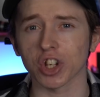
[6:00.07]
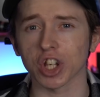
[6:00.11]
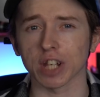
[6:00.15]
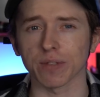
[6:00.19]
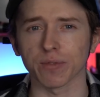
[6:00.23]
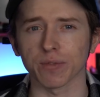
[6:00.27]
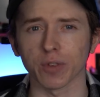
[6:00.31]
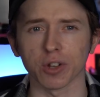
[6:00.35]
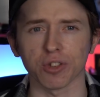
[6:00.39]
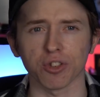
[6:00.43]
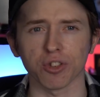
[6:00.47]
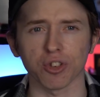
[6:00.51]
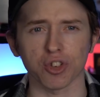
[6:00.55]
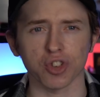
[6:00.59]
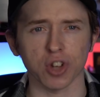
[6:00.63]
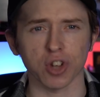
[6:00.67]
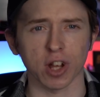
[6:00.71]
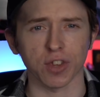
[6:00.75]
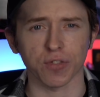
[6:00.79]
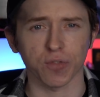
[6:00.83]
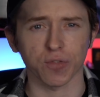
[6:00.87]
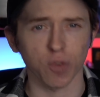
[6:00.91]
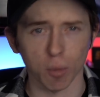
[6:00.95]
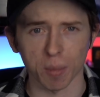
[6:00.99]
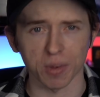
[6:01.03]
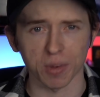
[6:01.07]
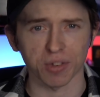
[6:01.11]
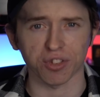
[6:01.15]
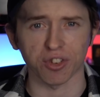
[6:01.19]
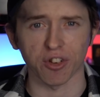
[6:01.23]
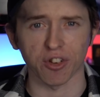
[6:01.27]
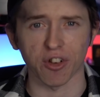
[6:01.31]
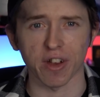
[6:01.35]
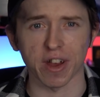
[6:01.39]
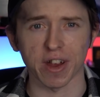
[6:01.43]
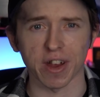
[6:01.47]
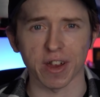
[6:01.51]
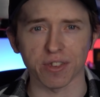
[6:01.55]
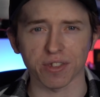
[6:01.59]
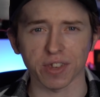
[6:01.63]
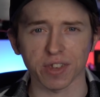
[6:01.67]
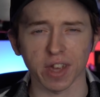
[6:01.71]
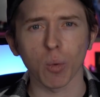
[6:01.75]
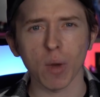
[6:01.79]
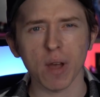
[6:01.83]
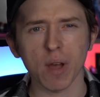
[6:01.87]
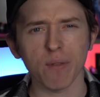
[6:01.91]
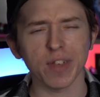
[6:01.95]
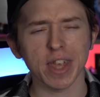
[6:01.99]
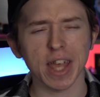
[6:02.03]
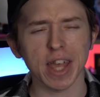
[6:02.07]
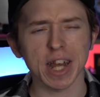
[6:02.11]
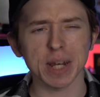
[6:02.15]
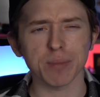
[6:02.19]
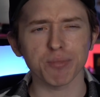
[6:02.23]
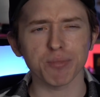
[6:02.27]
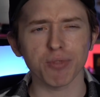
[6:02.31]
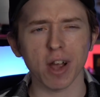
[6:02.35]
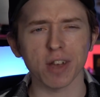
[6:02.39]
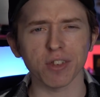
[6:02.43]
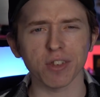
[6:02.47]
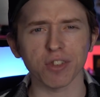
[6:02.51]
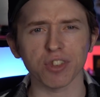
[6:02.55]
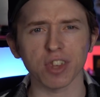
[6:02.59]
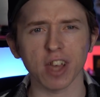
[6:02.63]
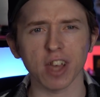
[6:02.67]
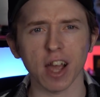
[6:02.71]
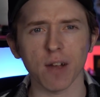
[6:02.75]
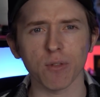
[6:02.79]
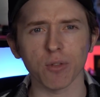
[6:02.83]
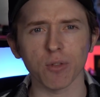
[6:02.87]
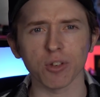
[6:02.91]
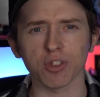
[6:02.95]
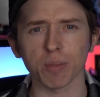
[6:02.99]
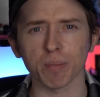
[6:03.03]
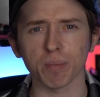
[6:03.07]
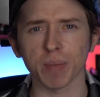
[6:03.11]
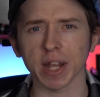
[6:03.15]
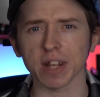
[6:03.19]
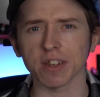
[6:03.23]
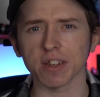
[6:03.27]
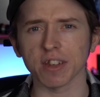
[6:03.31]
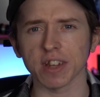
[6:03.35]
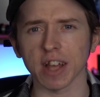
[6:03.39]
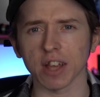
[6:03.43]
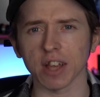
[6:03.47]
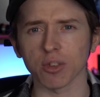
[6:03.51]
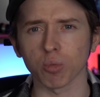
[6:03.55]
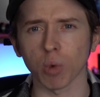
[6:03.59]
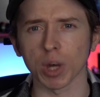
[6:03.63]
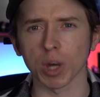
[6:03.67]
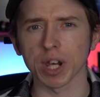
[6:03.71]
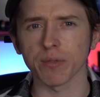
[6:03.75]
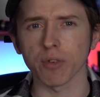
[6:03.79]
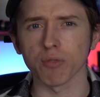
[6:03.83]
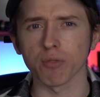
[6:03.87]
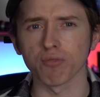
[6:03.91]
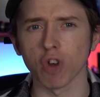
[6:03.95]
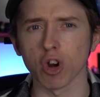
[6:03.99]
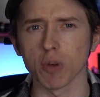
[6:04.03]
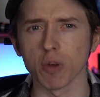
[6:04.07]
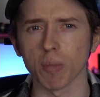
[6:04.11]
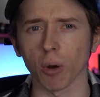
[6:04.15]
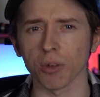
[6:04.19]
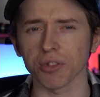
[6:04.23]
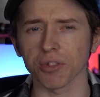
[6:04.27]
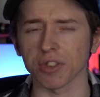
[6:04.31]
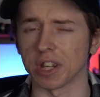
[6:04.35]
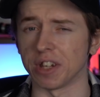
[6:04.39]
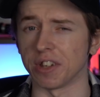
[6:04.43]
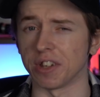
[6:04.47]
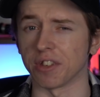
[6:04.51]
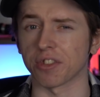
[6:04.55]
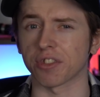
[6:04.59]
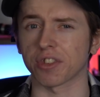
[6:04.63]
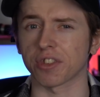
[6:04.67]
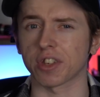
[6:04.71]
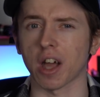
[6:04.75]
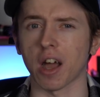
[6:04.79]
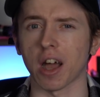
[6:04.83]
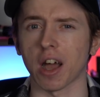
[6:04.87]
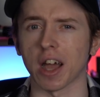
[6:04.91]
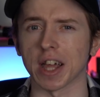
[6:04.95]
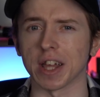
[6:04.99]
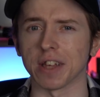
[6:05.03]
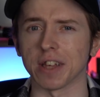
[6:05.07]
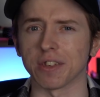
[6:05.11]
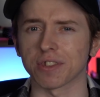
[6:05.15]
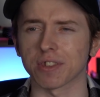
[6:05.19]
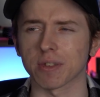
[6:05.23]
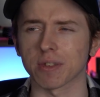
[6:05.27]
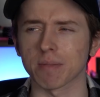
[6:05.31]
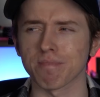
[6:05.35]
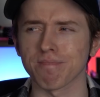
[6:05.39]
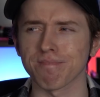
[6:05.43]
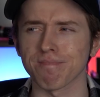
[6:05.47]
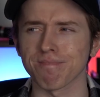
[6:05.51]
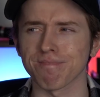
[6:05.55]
Trek vs Transformers series, where the Enterprise itself was depicted as one of the robots in disguise.